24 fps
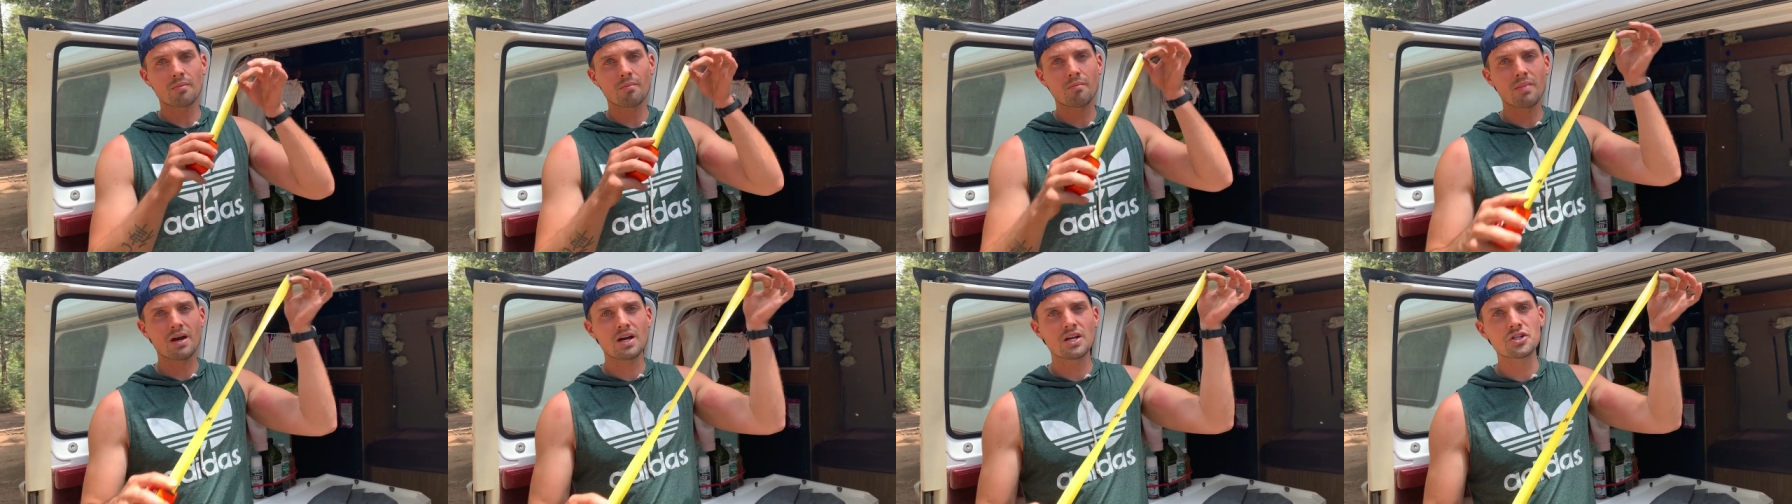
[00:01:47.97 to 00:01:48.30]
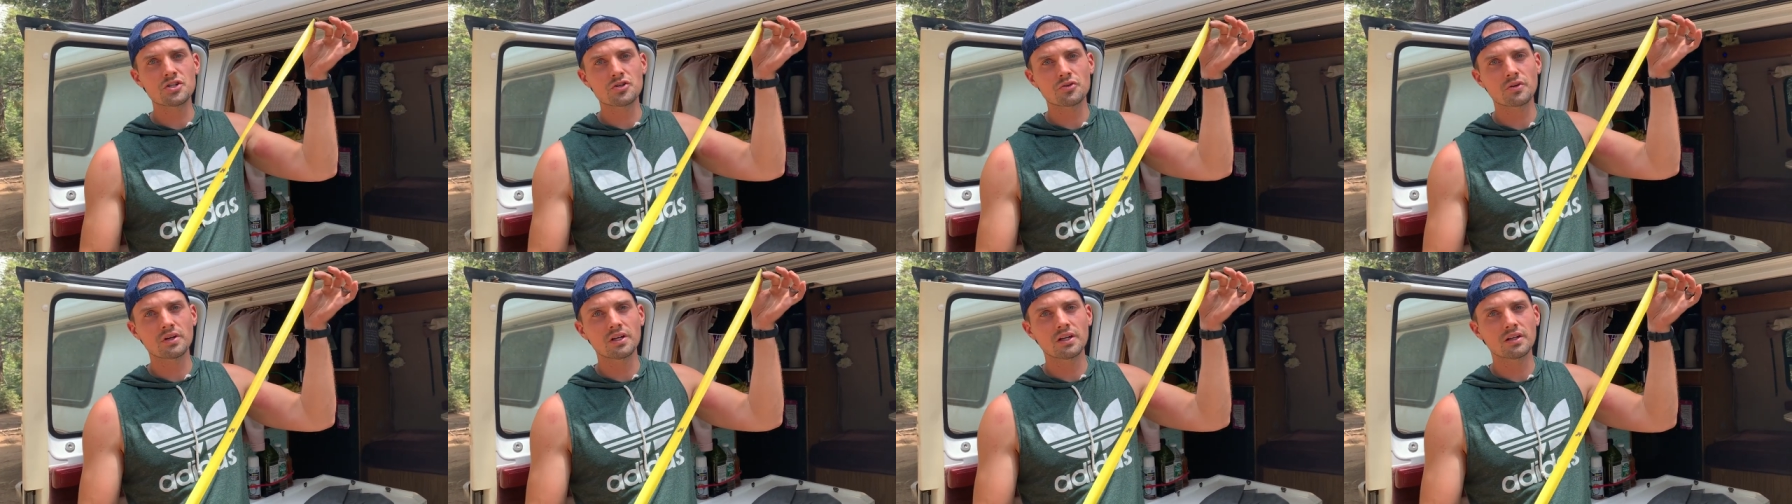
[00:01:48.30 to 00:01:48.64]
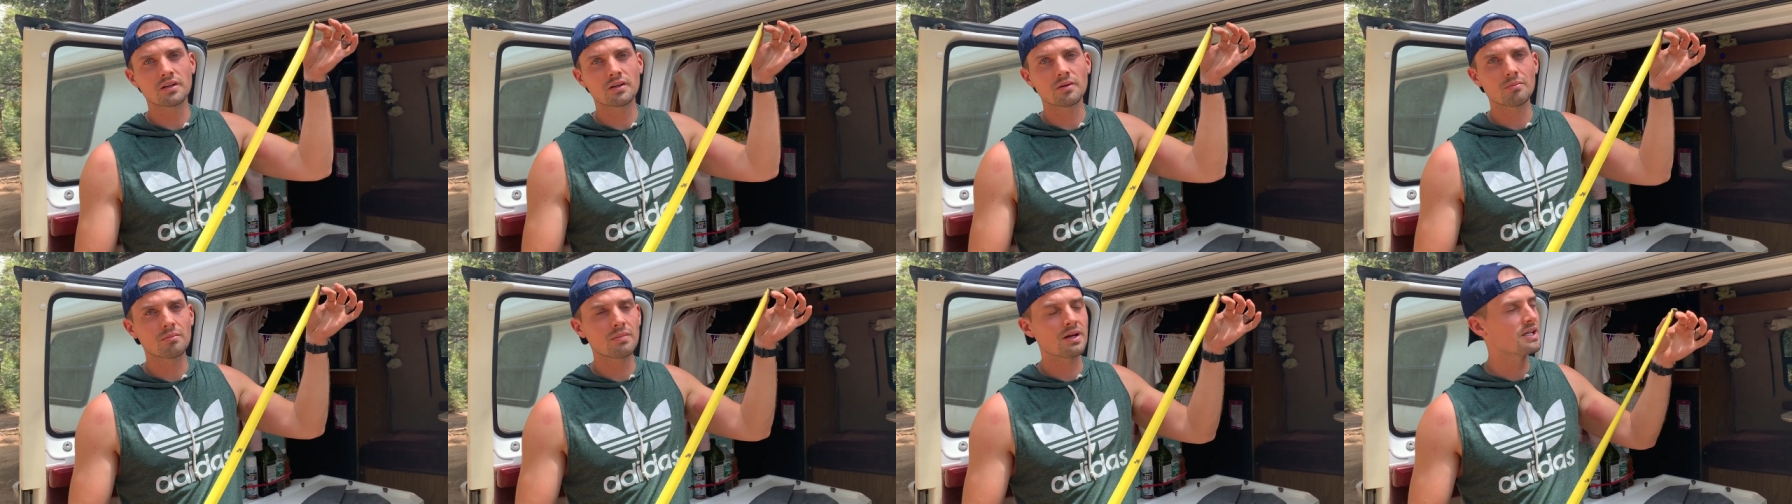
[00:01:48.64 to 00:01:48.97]

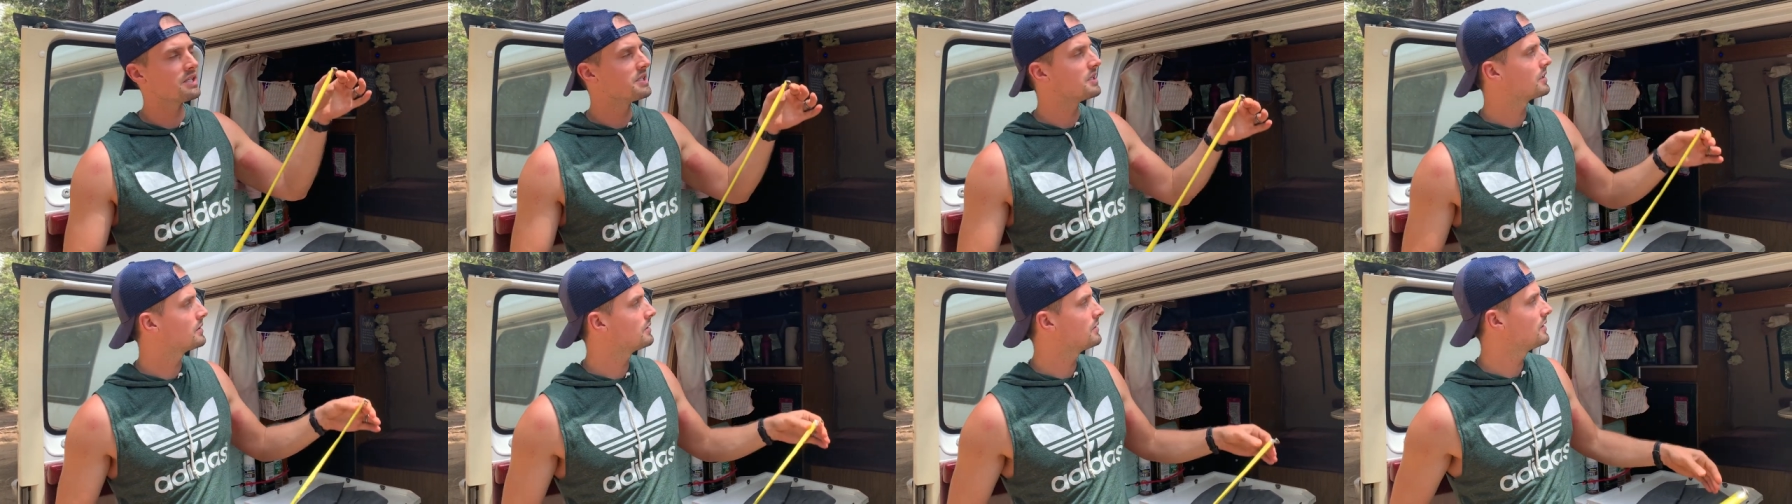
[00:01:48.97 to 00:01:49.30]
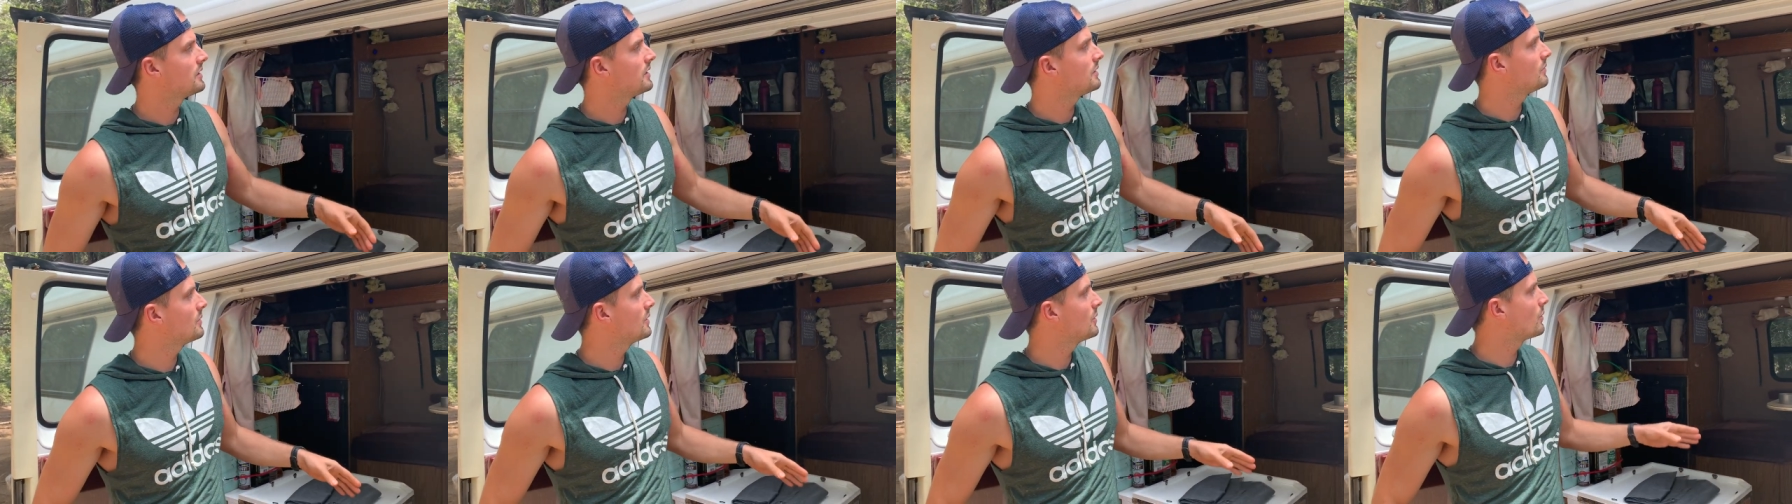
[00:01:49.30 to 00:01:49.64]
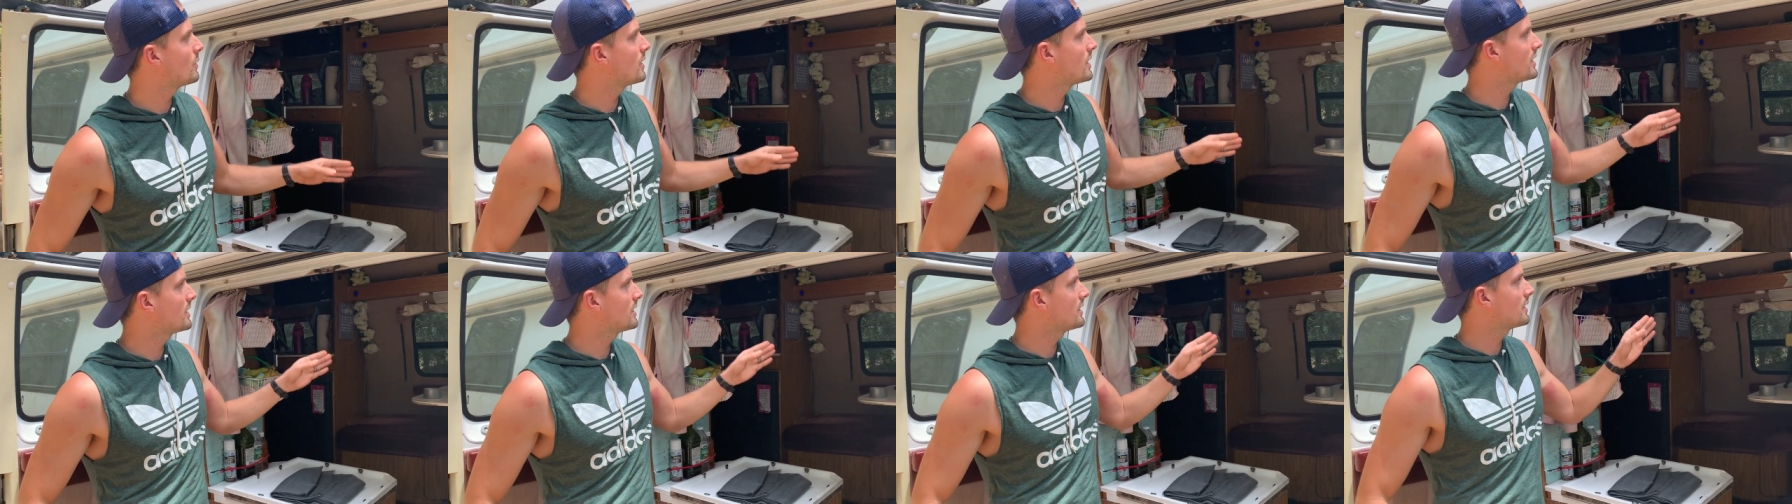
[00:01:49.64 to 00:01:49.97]
measuring. Basically, we
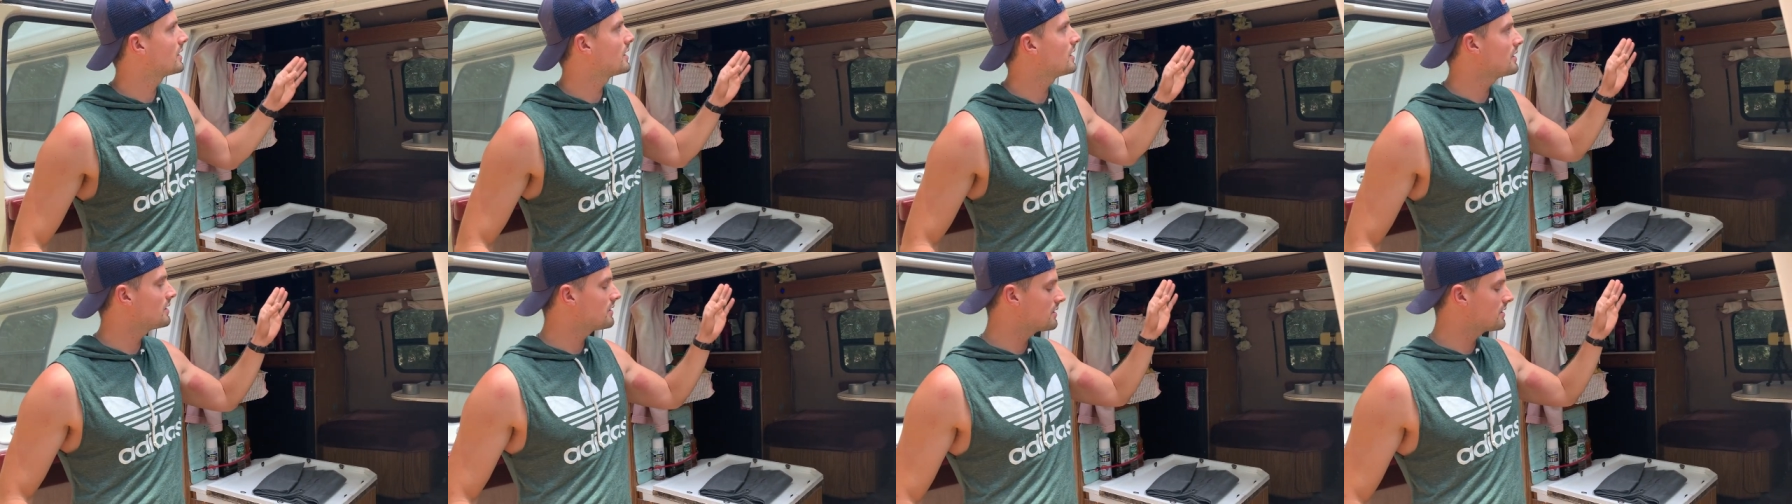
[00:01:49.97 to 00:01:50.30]
want to cut